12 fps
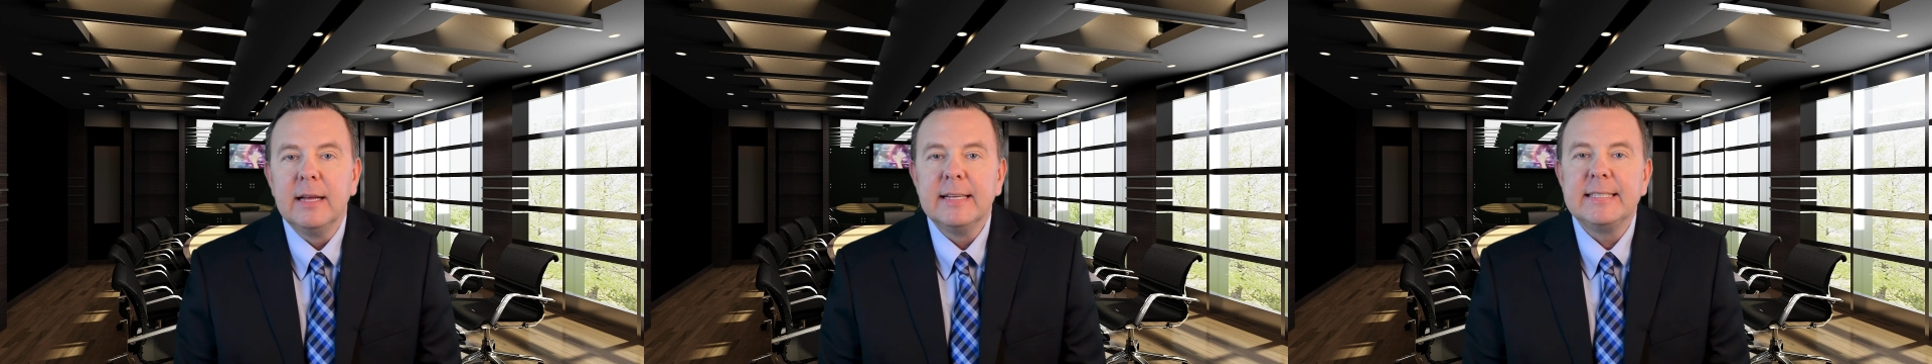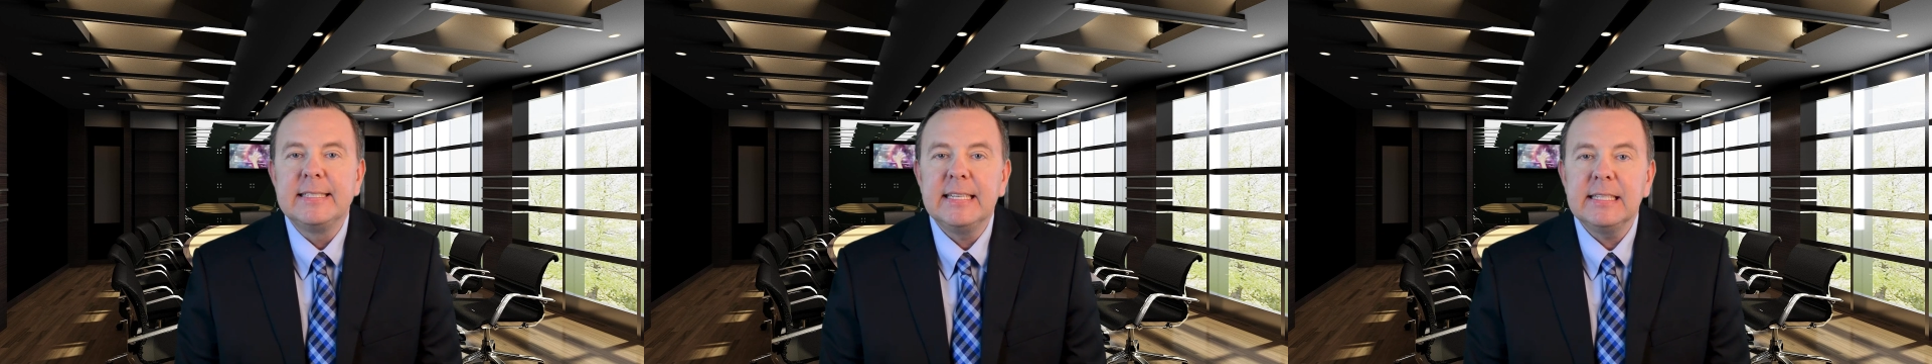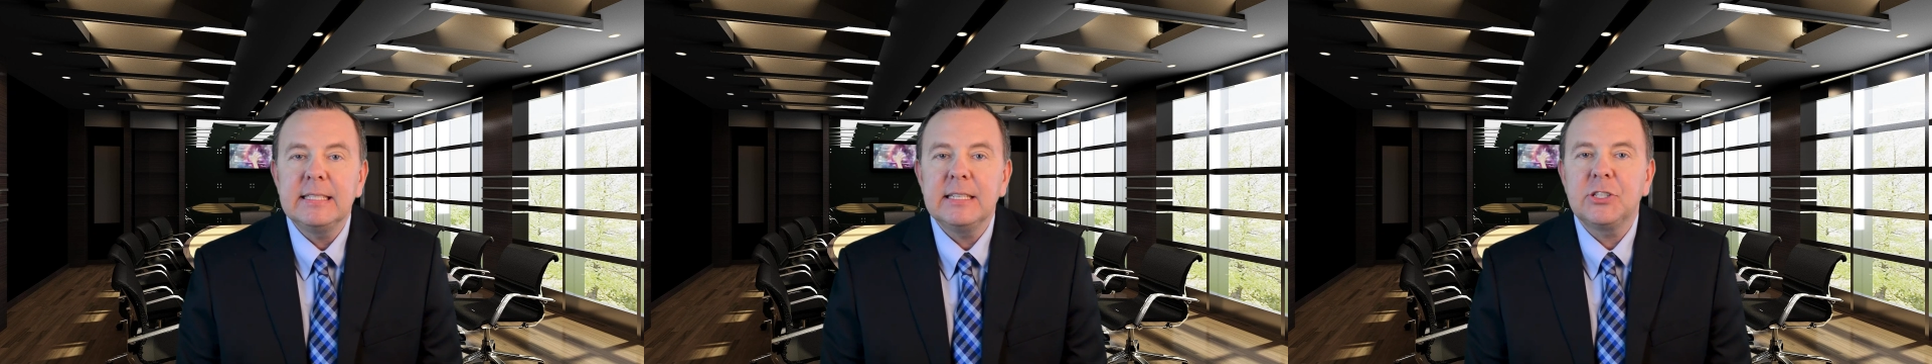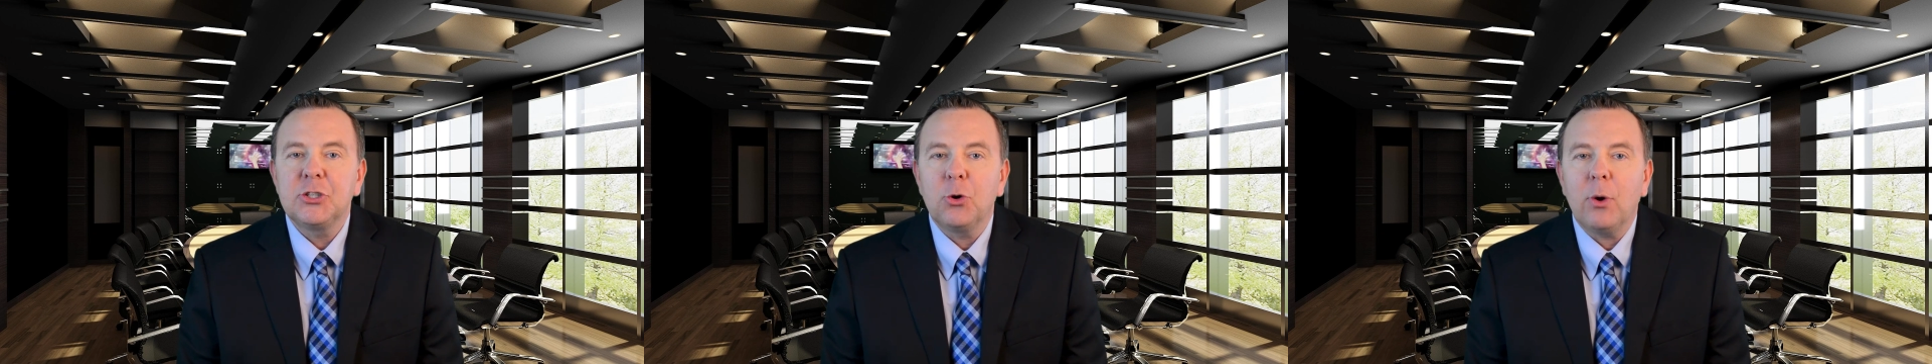Since
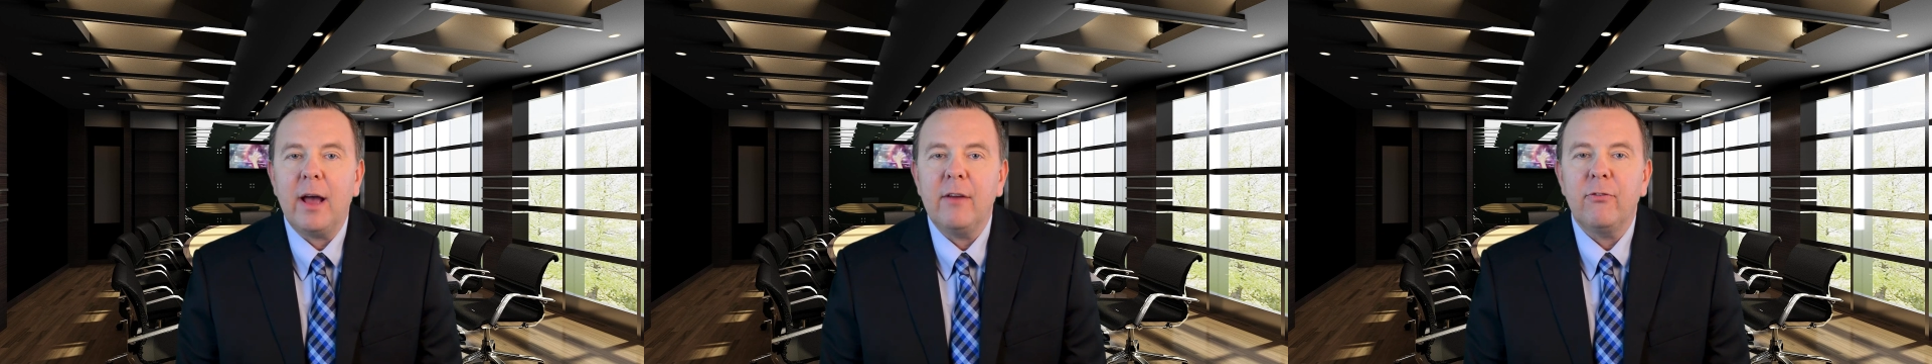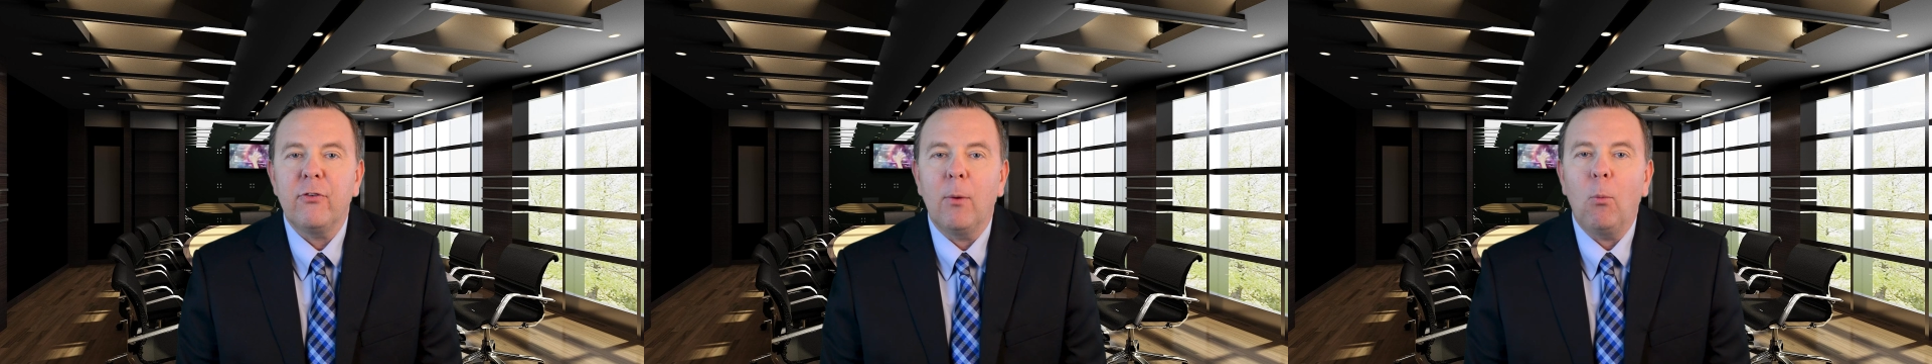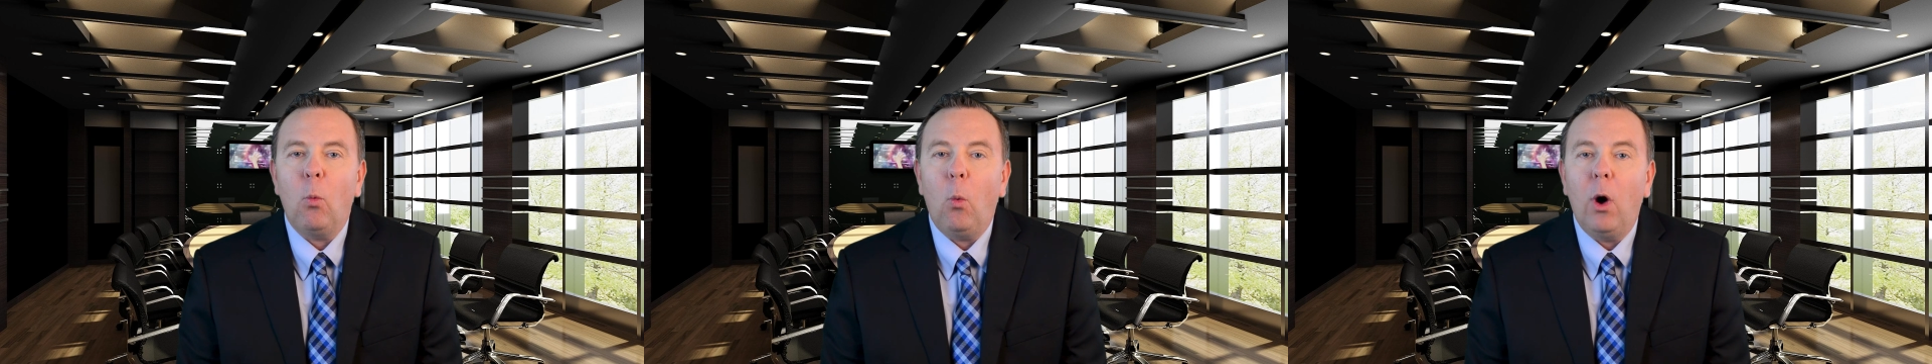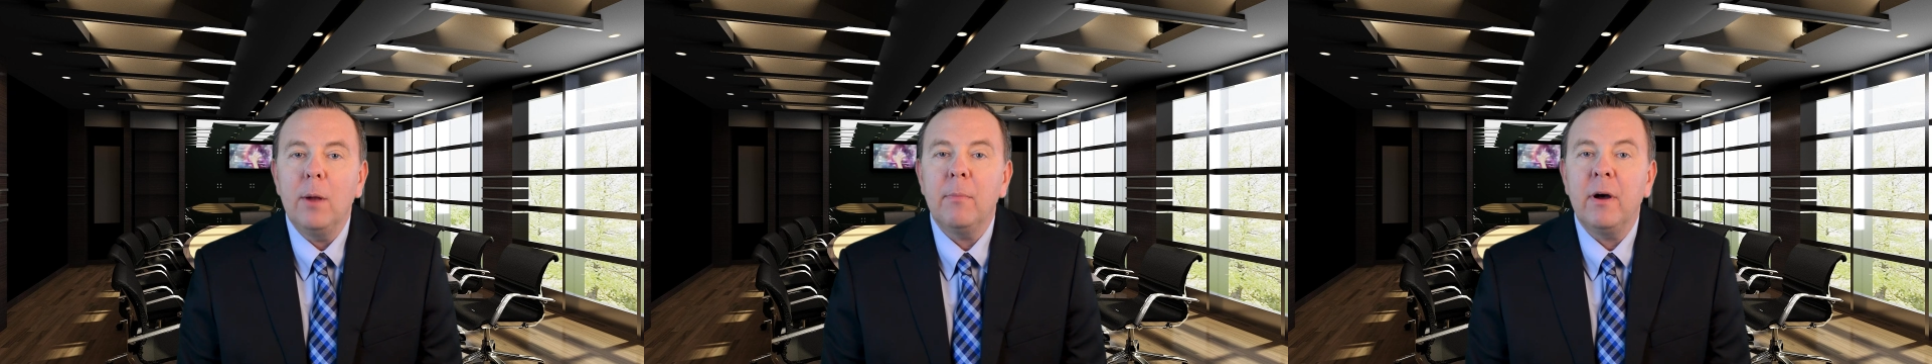it's derived from
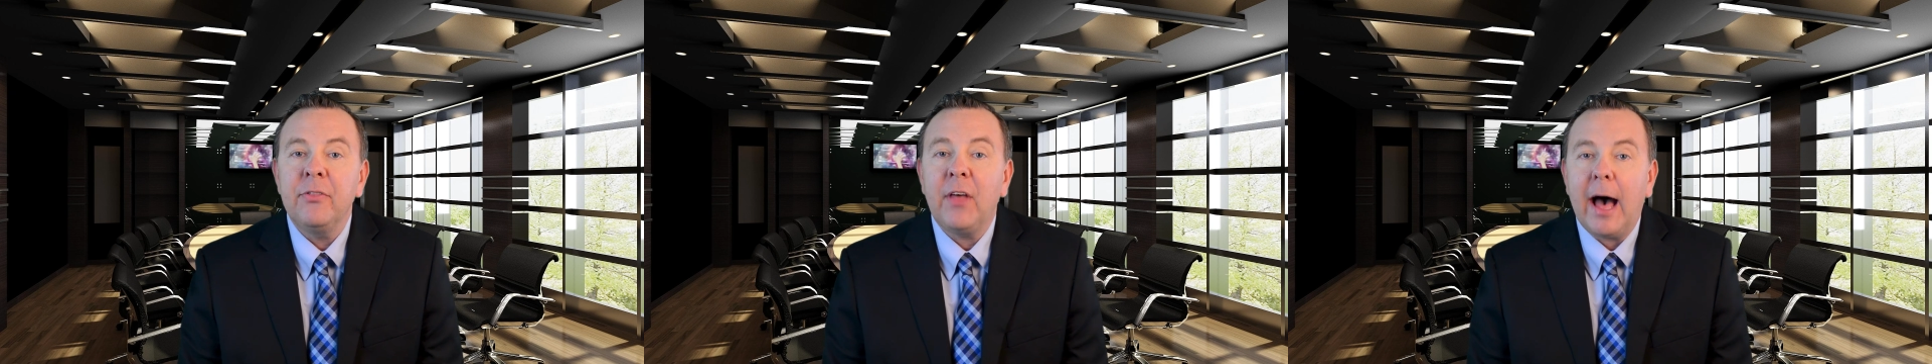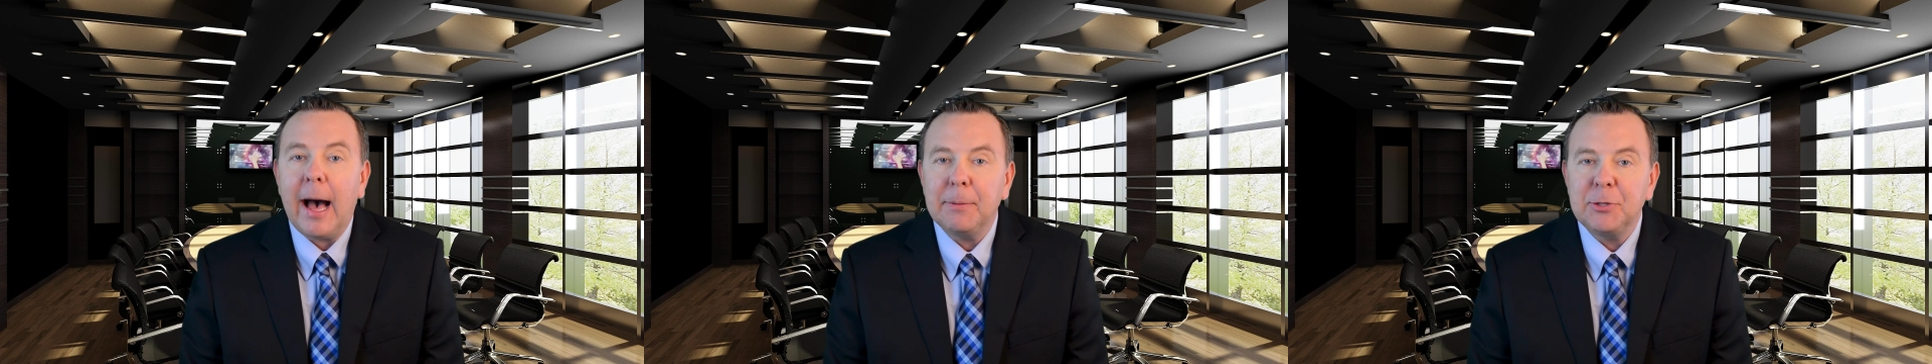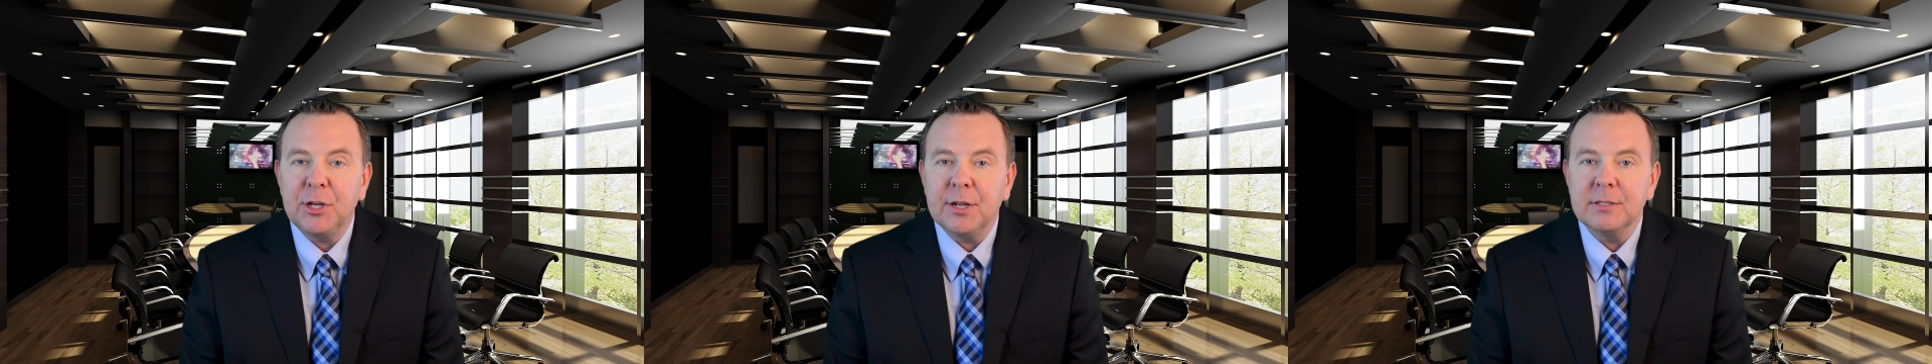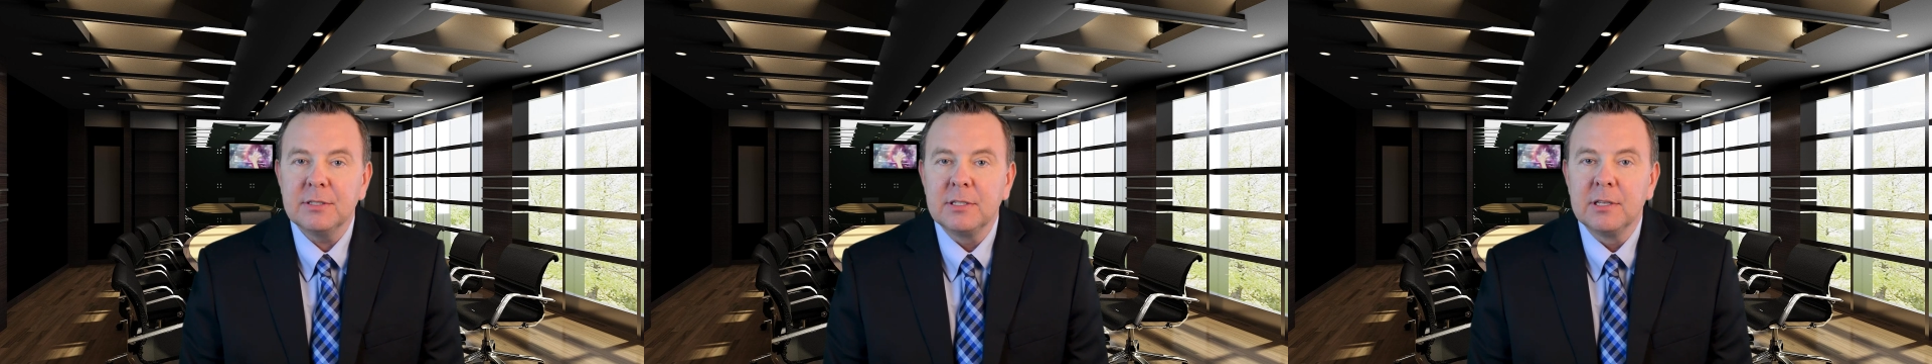1-month
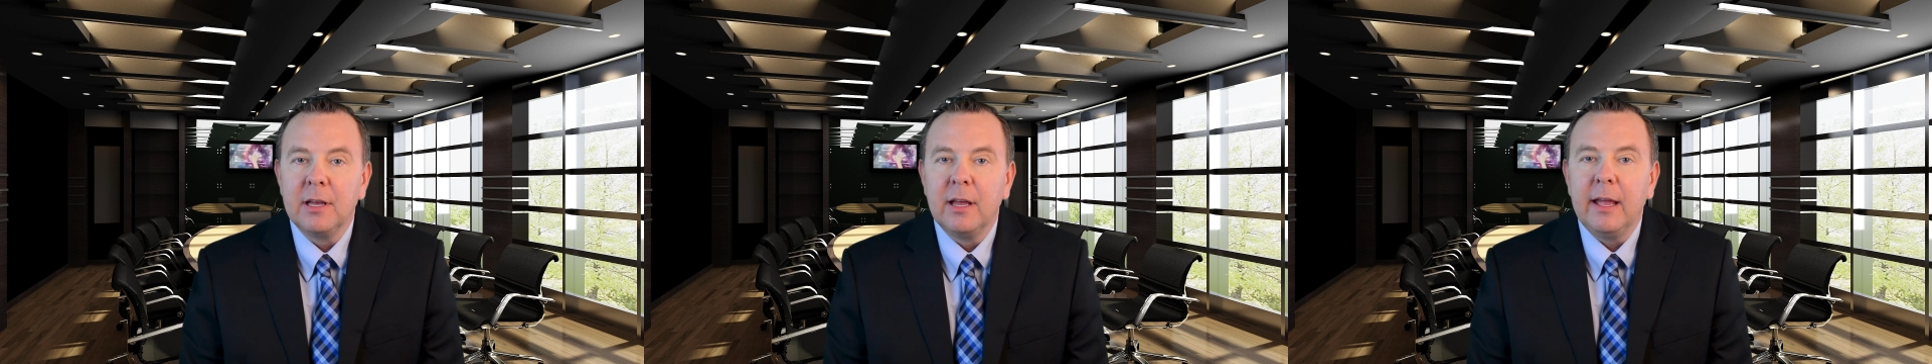options,